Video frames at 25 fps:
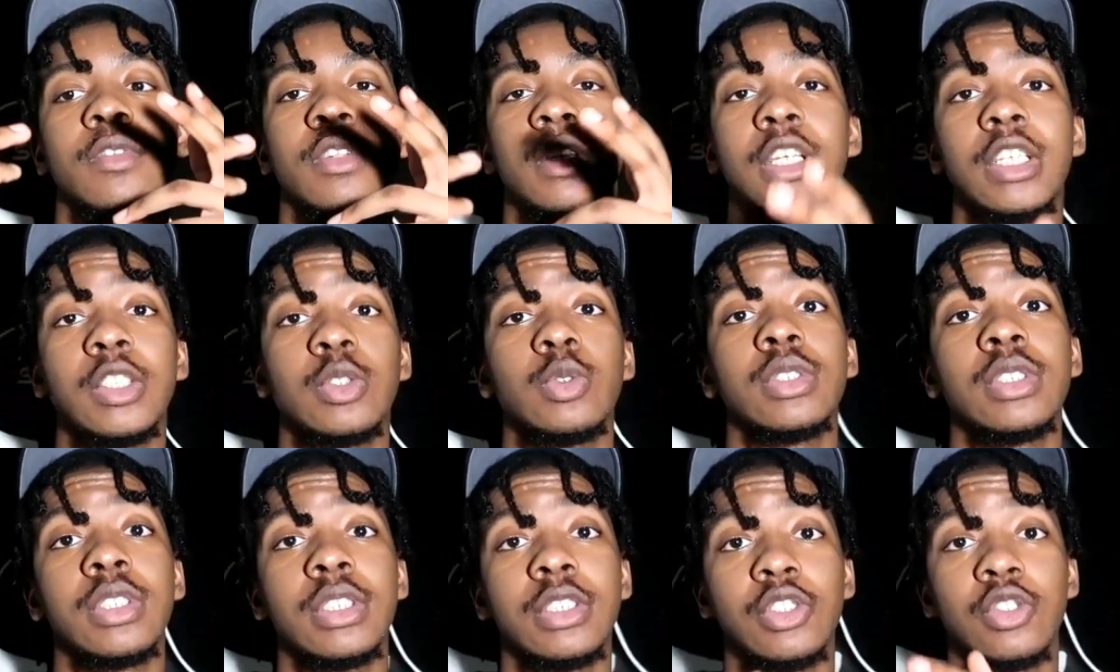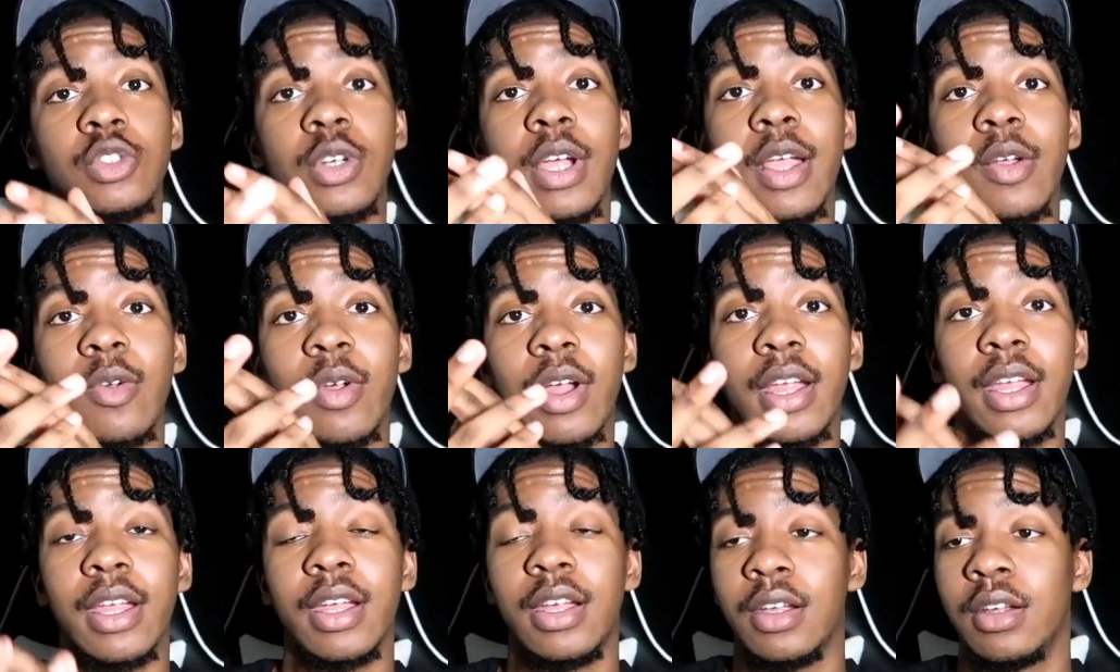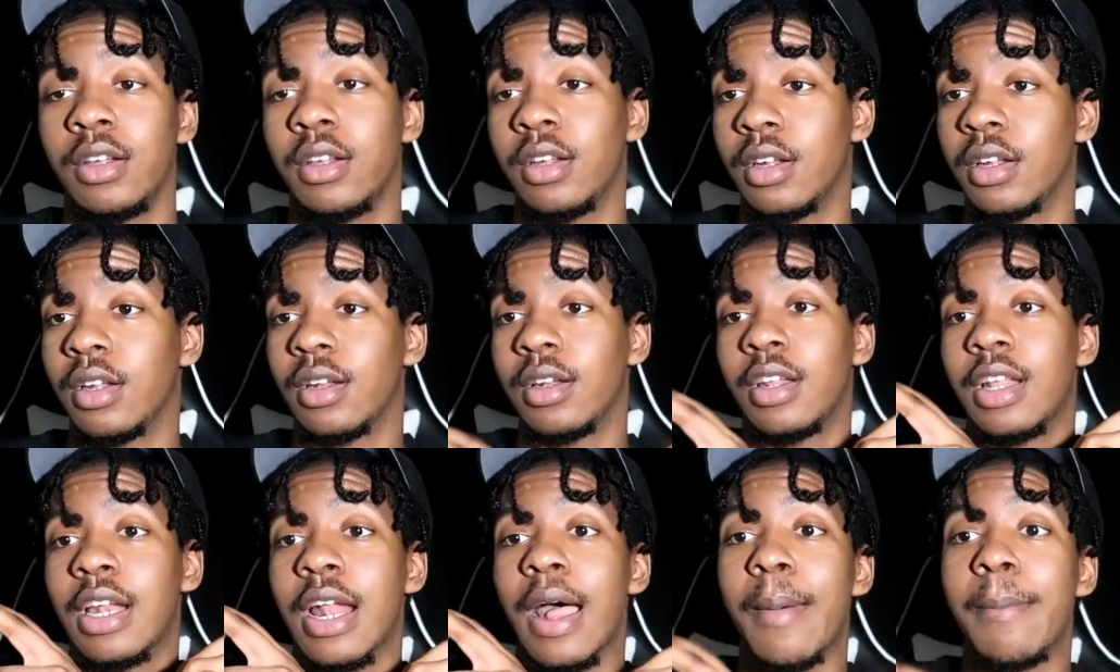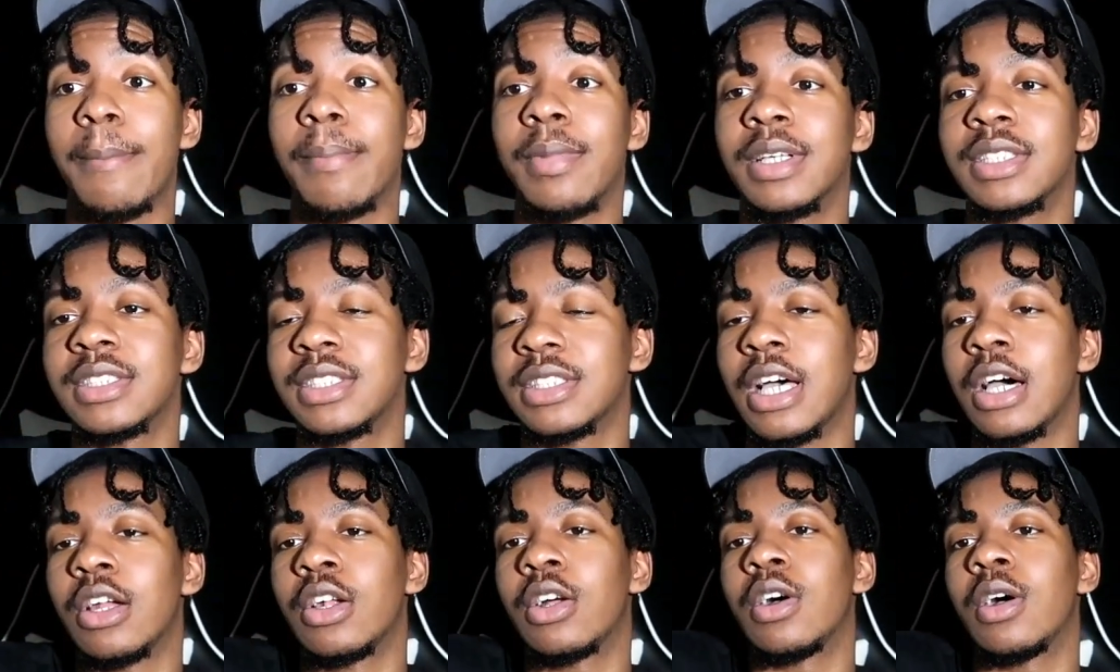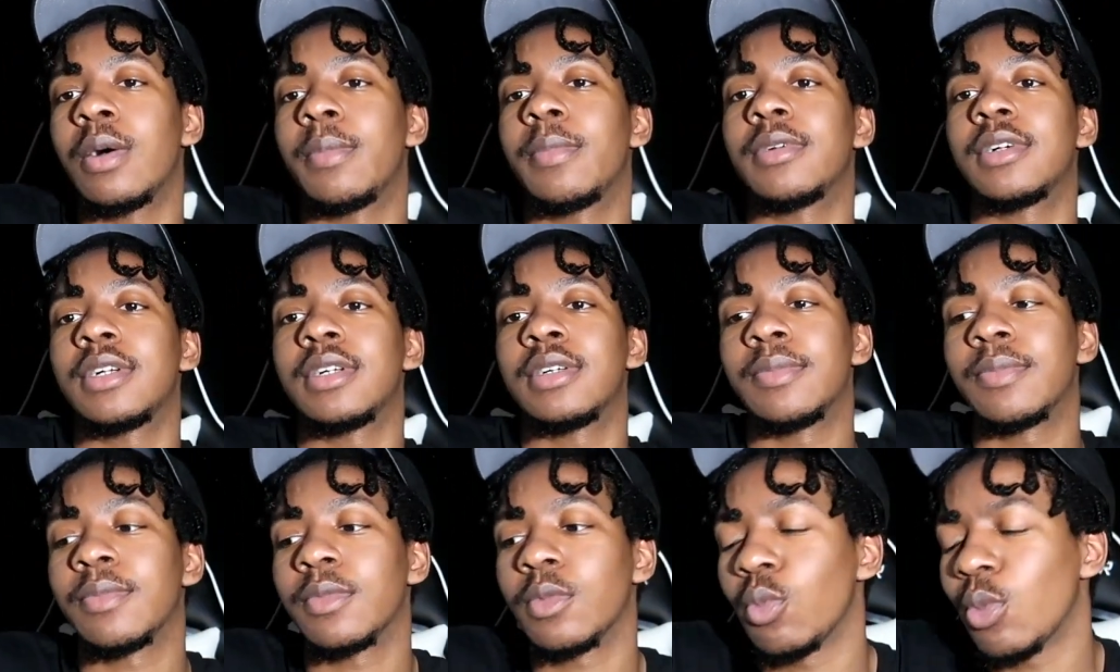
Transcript: This was a track right here that I missed out on, bro.